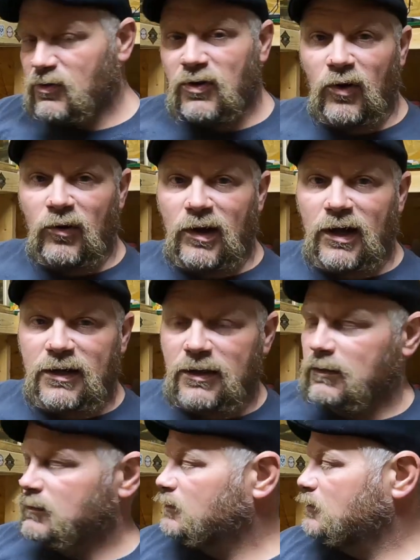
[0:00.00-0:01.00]
No luck.
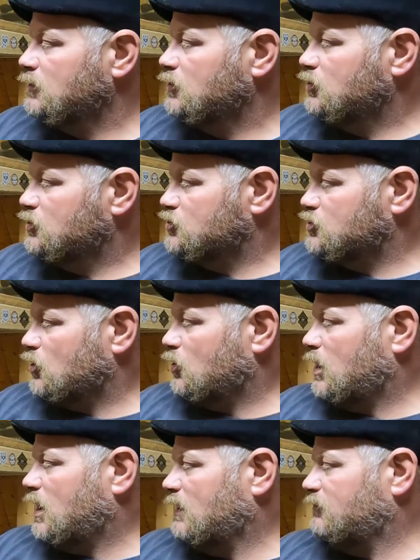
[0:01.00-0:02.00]

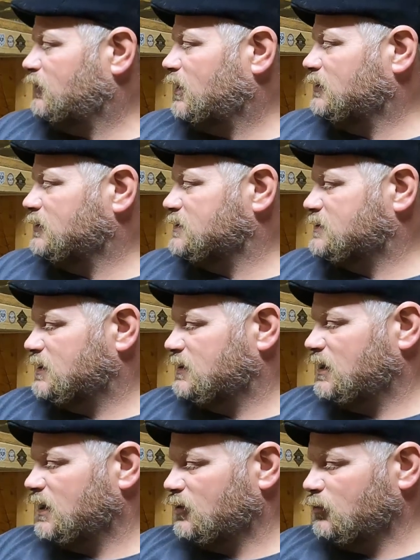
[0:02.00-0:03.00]
So I finally said
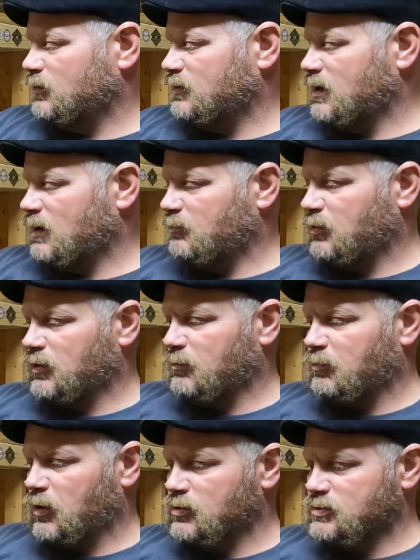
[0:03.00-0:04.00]
the heck with it. I put a
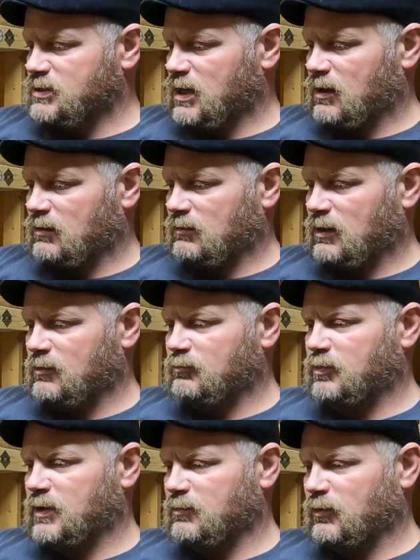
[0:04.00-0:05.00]
post out
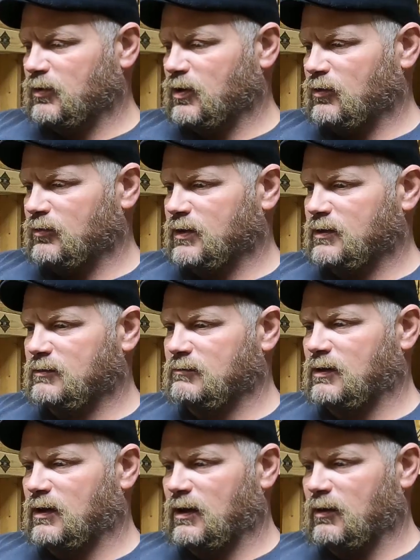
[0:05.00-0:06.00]
letting people know that
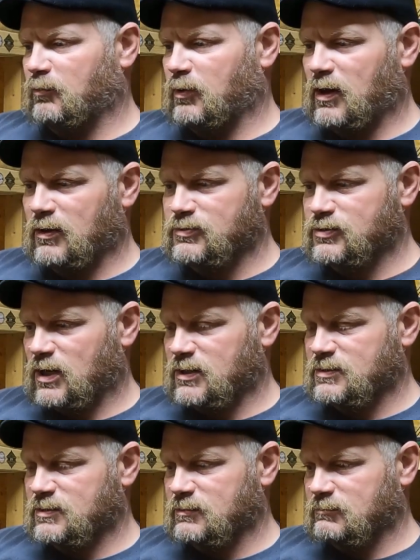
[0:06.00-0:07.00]
I
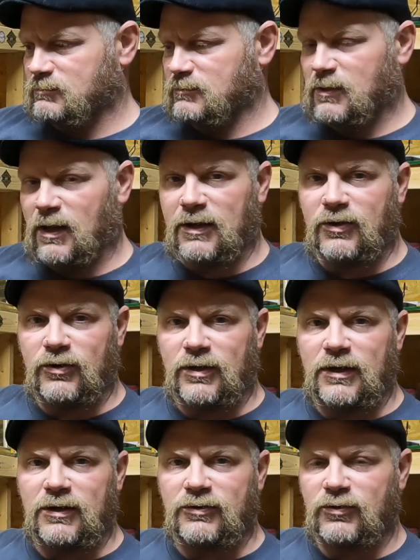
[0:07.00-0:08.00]
apologize that I
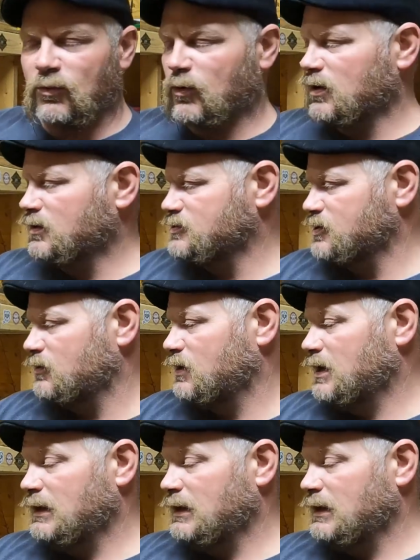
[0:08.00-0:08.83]
couldn't get it to work. So